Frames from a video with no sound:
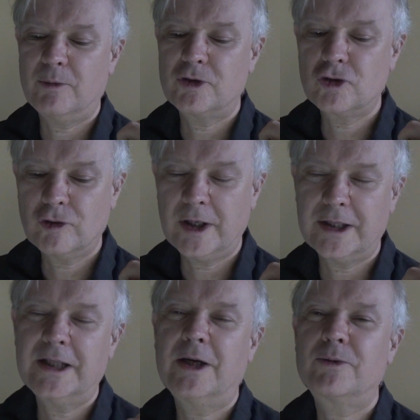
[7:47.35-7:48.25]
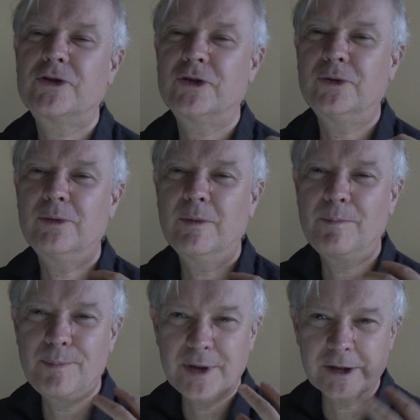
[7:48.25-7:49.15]
we're trying now to
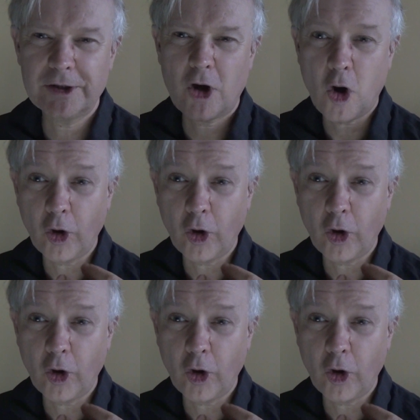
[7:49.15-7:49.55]
build